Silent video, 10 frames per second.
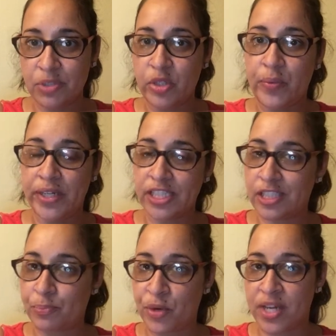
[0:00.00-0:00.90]
to
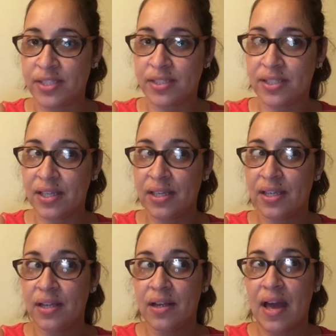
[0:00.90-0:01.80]
express
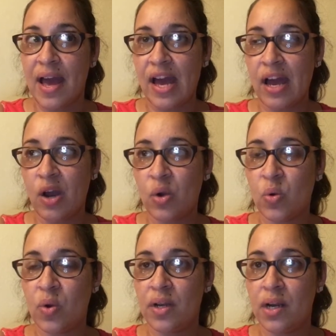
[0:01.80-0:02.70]
how